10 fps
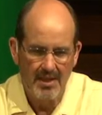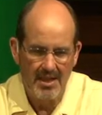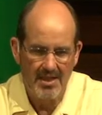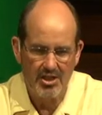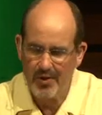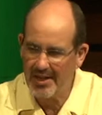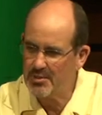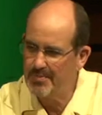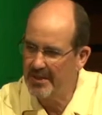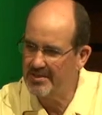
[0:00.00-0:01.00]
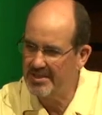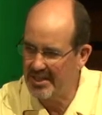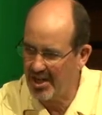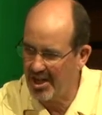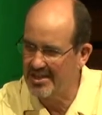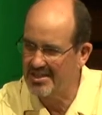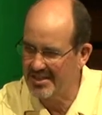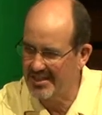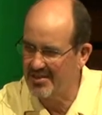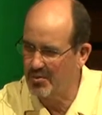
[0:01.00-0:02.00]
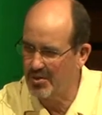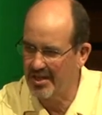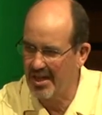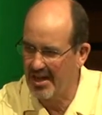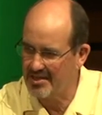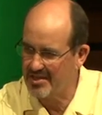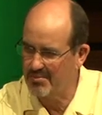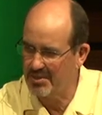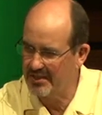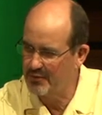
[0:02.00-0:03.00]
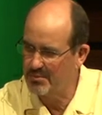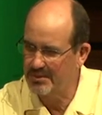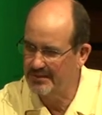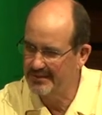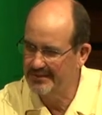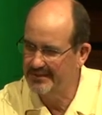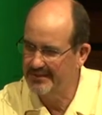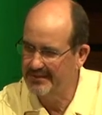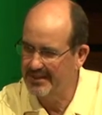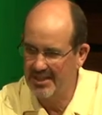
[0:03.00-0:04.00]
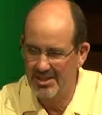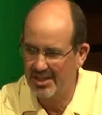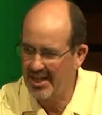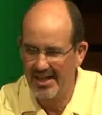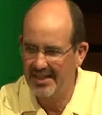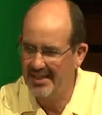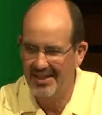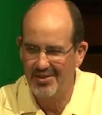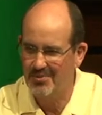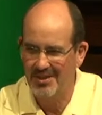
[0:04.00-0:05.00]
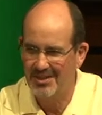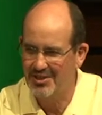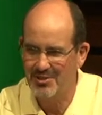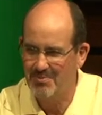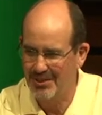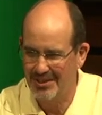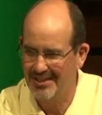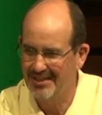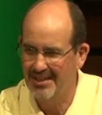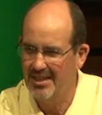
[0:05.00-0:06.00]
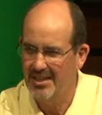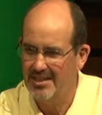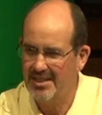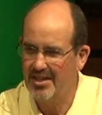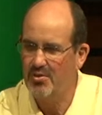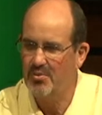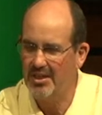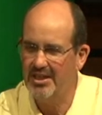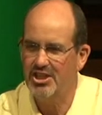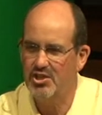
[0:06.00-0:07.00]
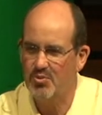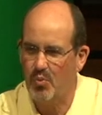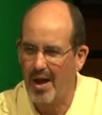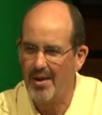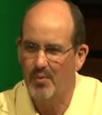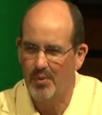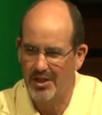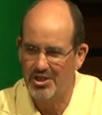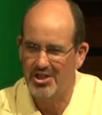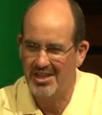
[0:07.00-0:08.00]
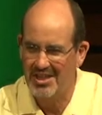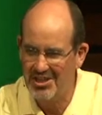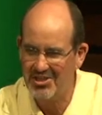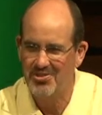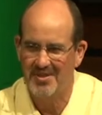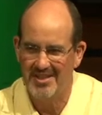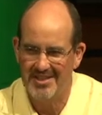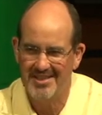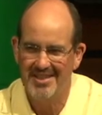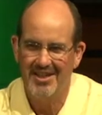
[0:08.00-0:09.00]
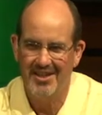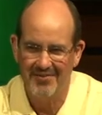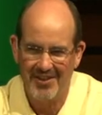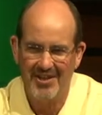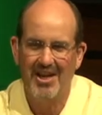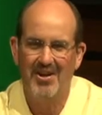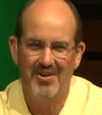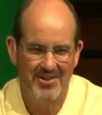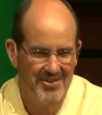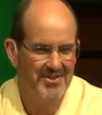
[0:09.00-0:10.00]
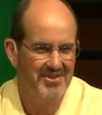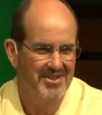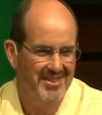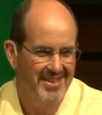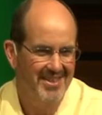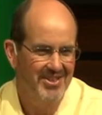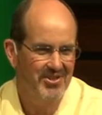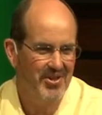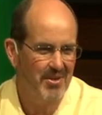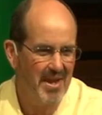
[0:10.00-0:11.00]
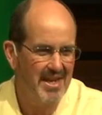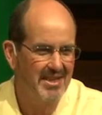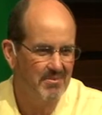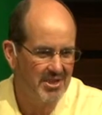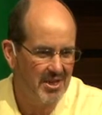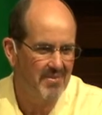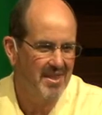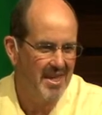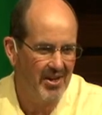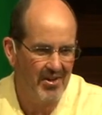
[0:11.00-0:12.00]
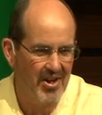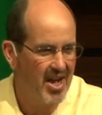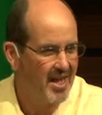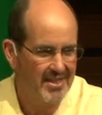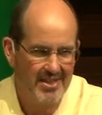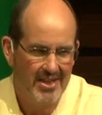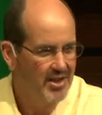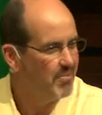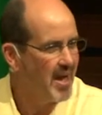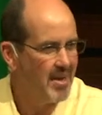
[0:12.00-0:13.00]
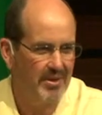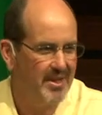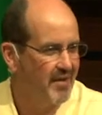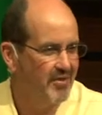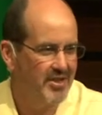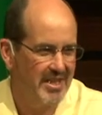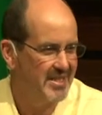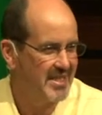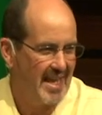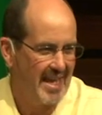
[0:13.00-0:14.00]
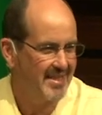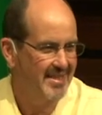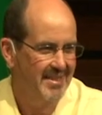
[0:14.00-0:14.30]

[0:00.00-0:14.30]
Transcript: The transparency and honesty in the Word of God is unbelievable. It's unlike any other religious book. See, other religions whitewash the histories of their characters to try to make them something they are not. The Bible never does that.